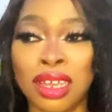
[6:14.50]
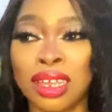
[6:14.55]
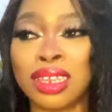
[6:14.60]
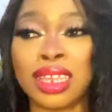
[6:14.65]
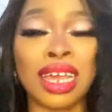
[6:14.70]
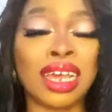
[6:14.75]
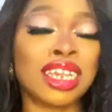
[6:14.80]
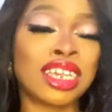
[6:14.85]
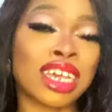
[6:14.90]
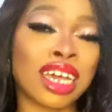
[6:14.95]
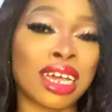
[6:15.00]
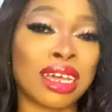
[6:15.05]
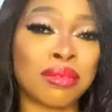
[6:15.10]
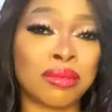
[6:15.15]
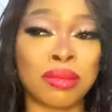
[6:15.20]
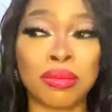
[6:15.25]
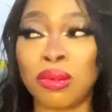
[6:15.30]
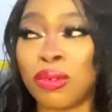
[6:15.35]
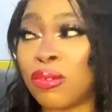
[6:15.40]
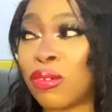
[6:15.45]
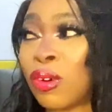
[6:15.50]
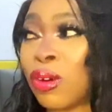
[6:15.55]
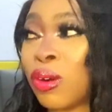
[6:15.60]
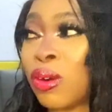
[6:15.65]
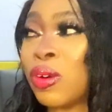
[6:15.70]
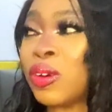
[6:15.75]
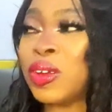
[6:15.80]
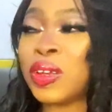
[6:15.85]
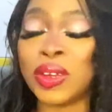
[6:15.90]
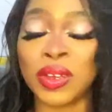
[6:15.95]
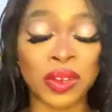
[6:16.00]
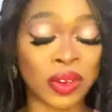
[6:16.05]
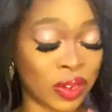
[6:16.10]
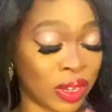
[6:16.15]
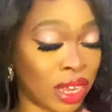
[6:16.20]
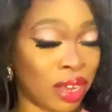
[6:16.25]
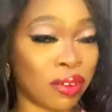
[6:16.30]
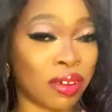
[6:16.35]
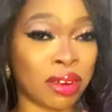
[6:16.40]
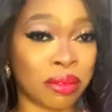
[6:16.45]
10 times before, you
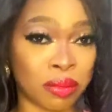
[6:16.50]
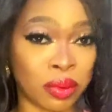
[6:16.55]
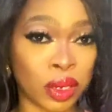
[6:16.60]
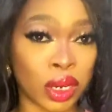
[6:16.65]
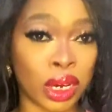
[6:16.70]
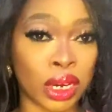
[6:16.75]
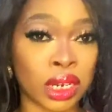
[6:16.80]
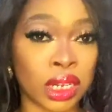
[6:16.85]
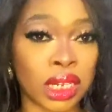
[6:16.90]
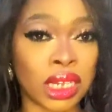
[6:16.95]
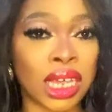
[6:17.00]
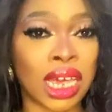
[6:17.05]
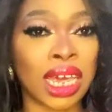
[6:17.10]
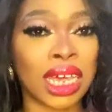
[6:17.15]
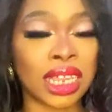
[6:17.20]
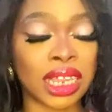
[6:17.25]
get what I'm trying to say,